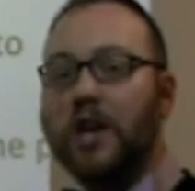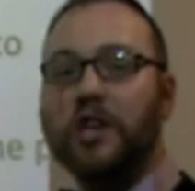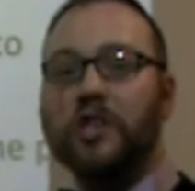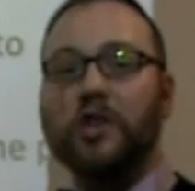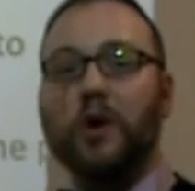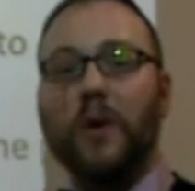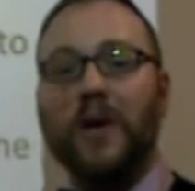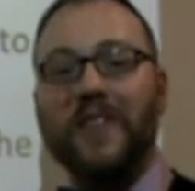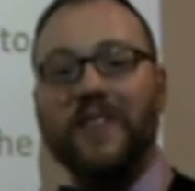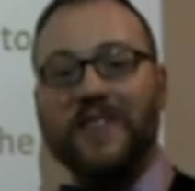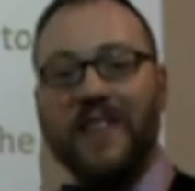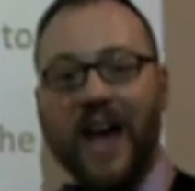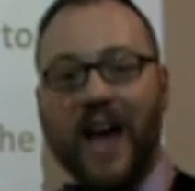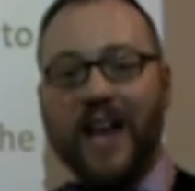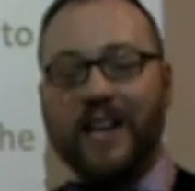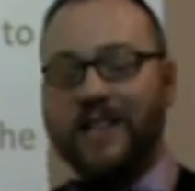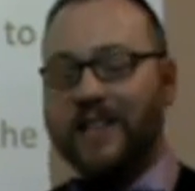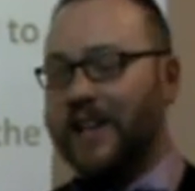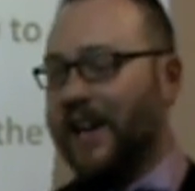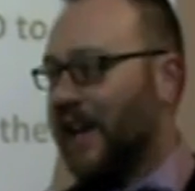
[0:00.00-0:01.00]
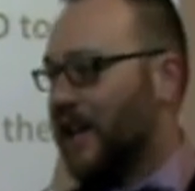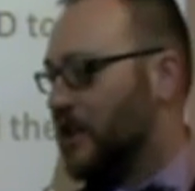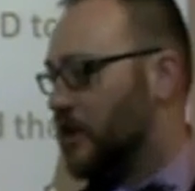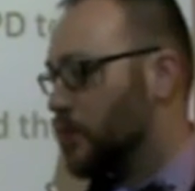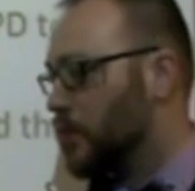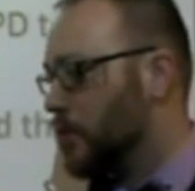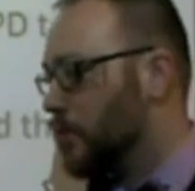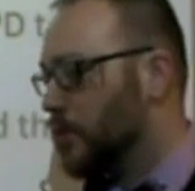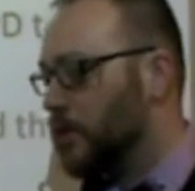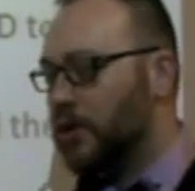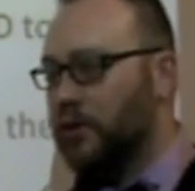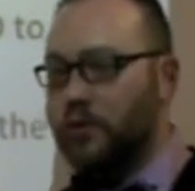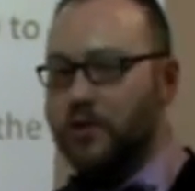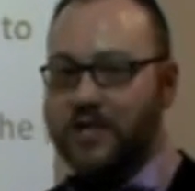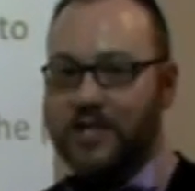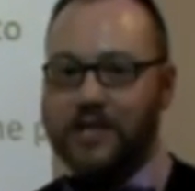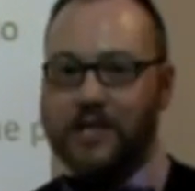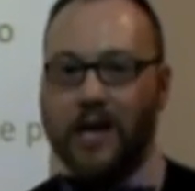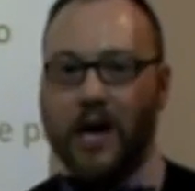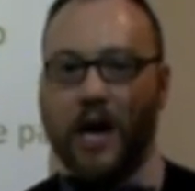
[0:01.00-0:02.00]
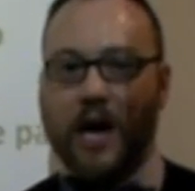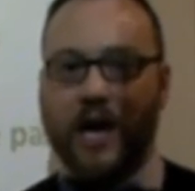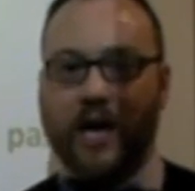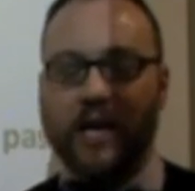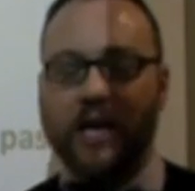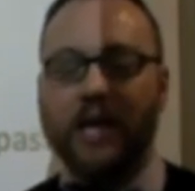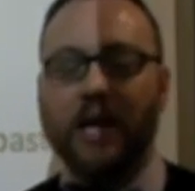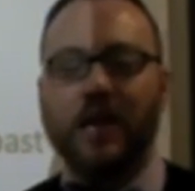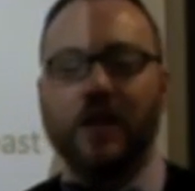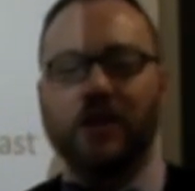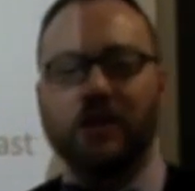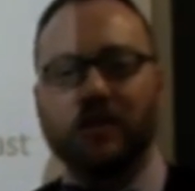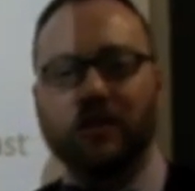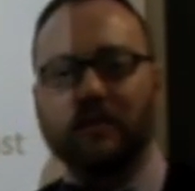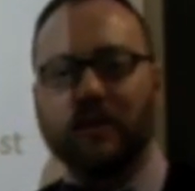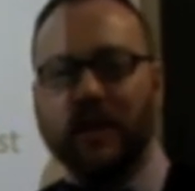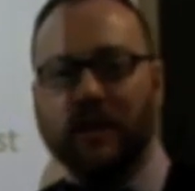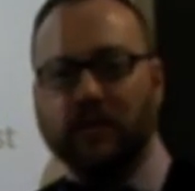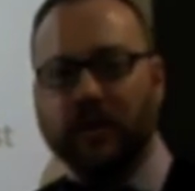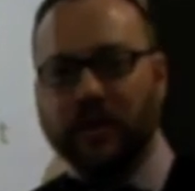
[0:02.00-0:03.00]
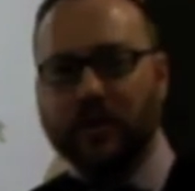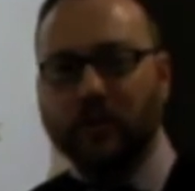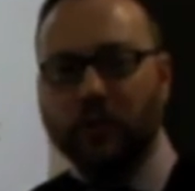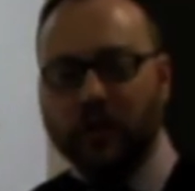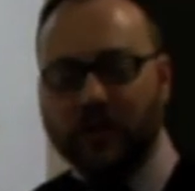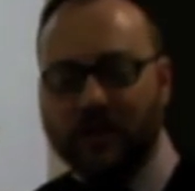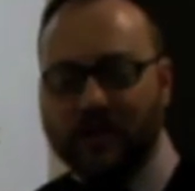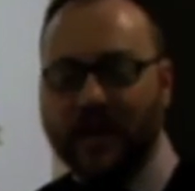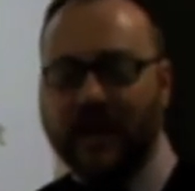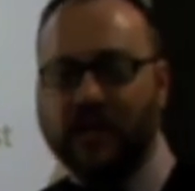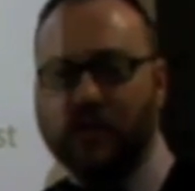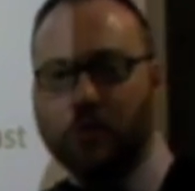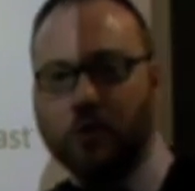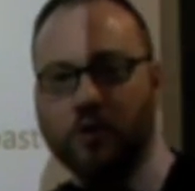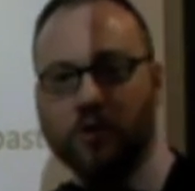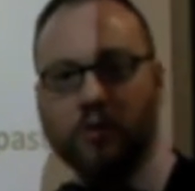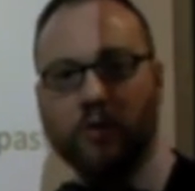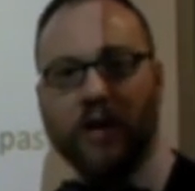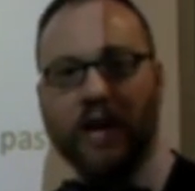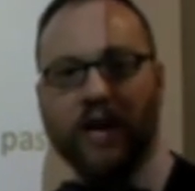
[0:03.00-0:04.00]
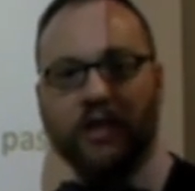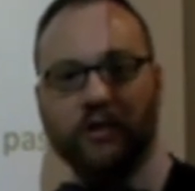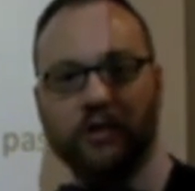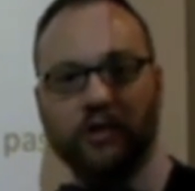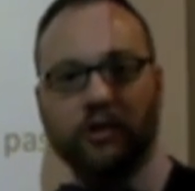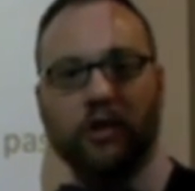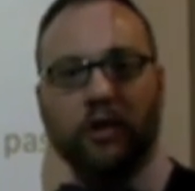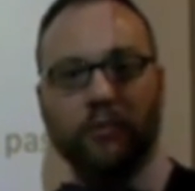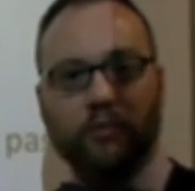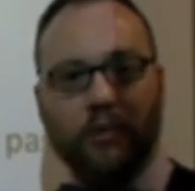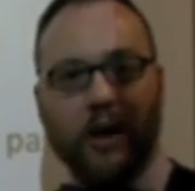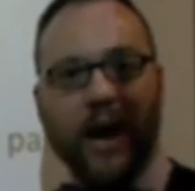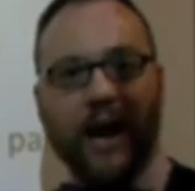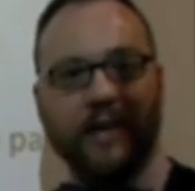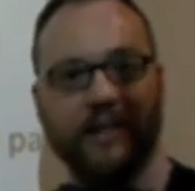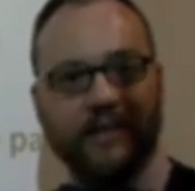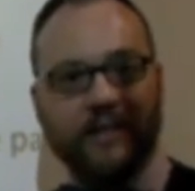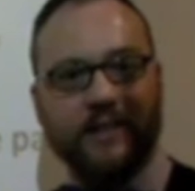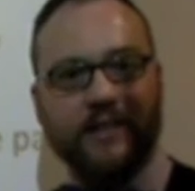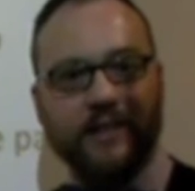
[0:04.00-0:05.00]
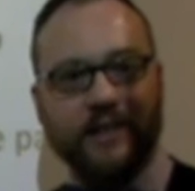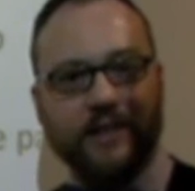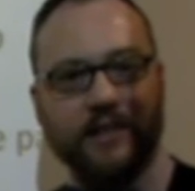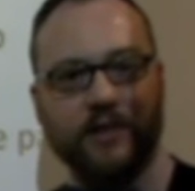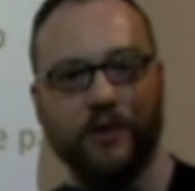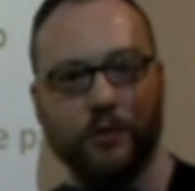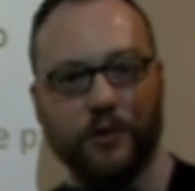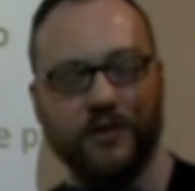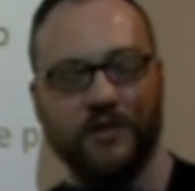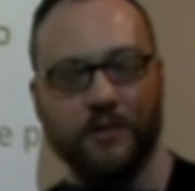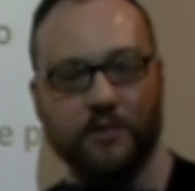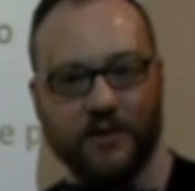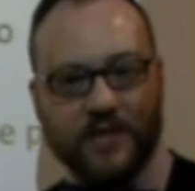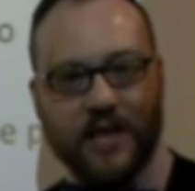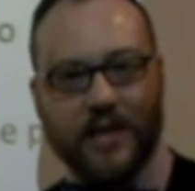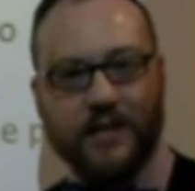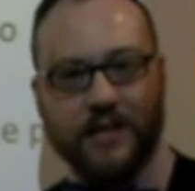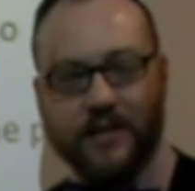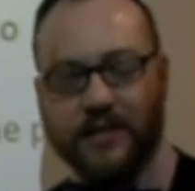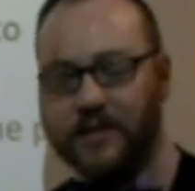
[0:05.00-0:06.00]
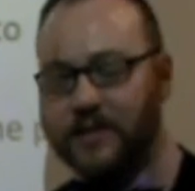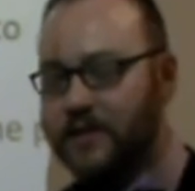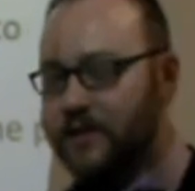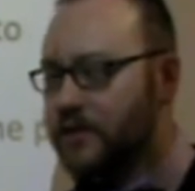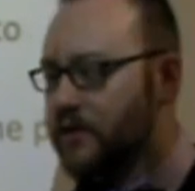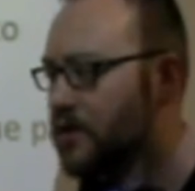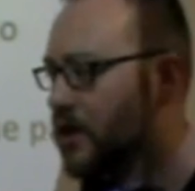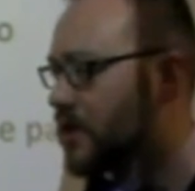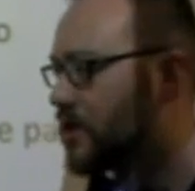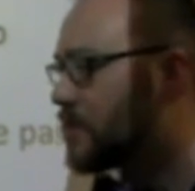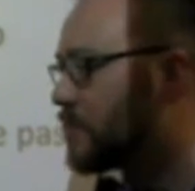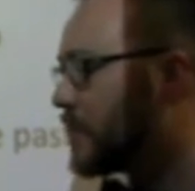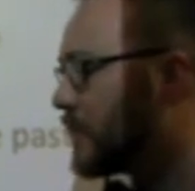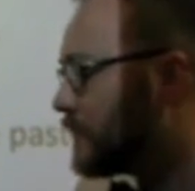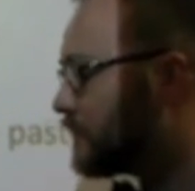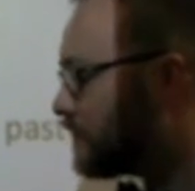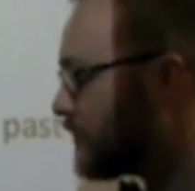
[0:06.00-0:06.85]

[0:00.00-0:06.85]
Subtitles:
So in that case, we would use sei. This will make much more sense once we actually start practicing this with some sentences, trust me.